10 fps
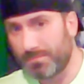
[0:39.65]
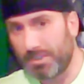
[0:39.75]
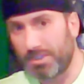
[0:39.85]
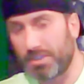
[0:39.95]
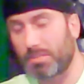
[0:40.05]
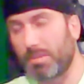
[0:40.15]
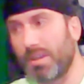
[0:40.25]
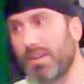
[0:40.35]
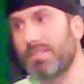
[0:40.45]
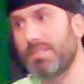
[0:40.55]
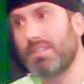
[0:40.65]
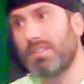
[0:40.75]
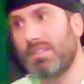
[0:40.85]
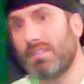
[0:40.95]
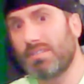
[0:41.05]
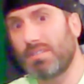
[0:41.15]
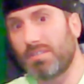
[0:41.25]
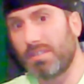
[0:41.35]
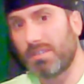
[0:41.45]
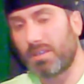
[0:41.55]
It's just the way it is.
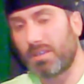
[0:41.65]
Sensing